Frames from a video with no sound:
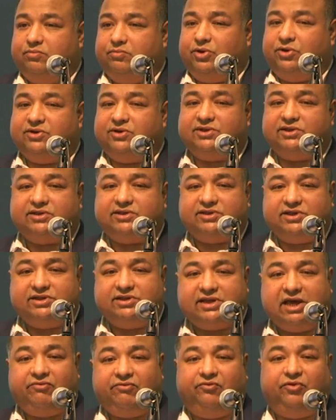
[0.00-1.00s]
Because it
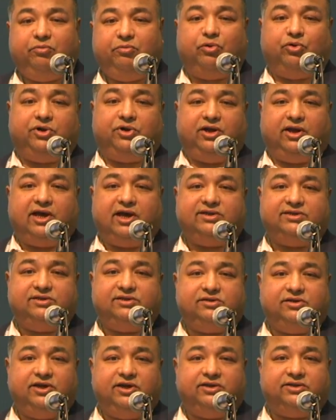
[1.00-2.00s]
sees everybody
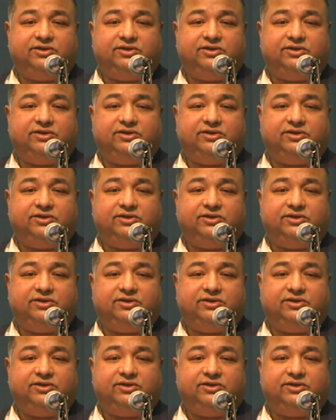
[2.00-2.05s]
as